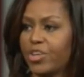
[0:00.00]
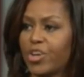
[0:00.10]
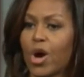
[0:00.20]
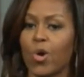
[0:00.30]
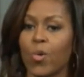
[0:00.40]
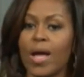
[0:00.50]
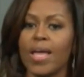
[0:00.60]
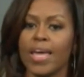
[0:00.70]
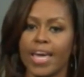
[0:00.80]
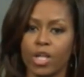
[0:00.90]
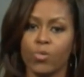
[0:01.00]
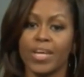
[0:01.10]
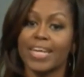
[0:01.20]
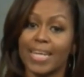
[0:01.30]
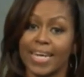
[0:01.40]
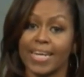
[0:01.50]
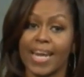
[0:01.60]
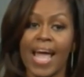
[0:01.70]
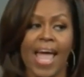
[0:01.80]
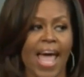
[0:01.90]
No, Hillary Clinton
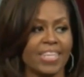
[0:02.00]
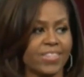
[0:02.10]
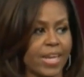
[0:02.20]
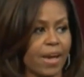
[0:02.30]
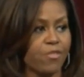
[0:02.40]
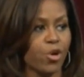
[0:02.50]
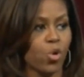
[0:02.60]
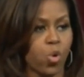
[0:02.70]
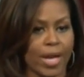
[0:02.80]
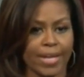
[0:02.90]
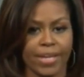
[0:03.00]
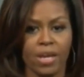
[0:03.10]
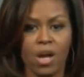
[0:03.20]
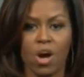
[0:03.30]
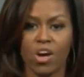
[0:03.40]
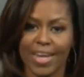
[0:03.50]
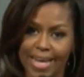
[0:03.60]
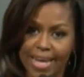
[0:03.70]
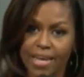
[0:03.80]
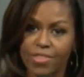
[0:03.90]
has never quit on
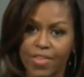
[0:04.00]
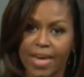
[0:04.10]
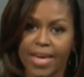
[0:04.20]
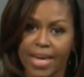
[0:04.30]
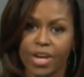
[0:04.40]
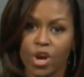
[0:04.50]
anything in her